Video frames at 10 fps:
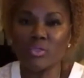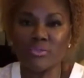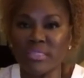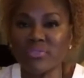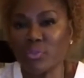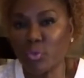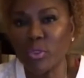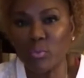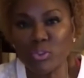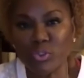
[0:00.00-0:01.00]
disagree
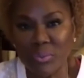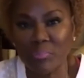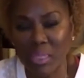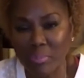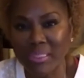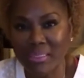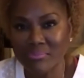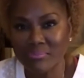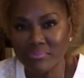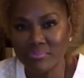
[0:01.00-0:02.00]
with you in public.
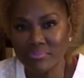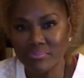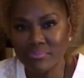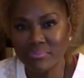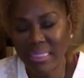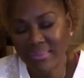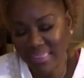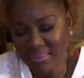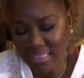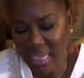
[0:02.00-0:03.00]

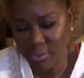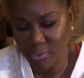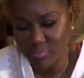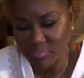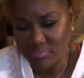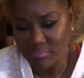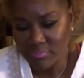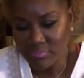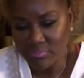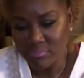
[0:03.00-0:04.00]
That's kind of
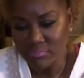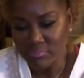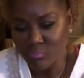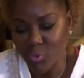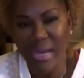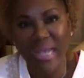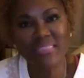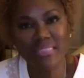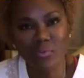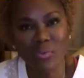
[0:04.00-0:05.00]
where I
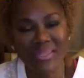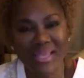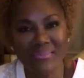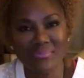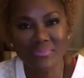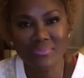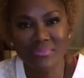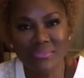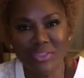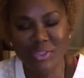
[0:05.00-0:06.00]
sit with that.
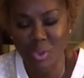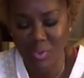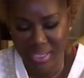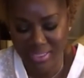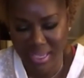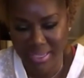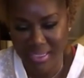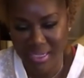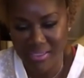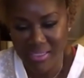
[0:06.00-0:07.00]
You know, I
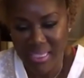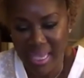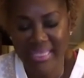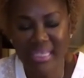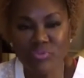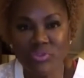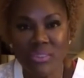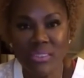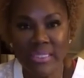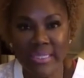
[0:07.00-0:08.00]
have,
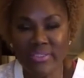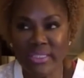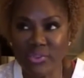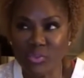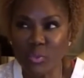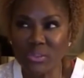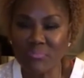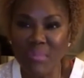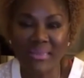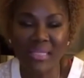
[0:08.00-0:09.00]
it's really
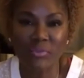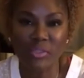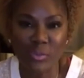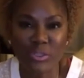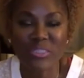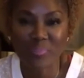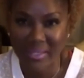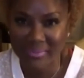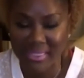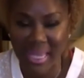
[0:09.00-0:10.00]
my level of
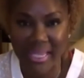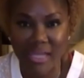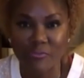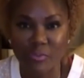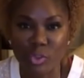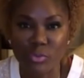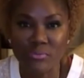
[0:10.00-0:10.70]
respect that I have for you.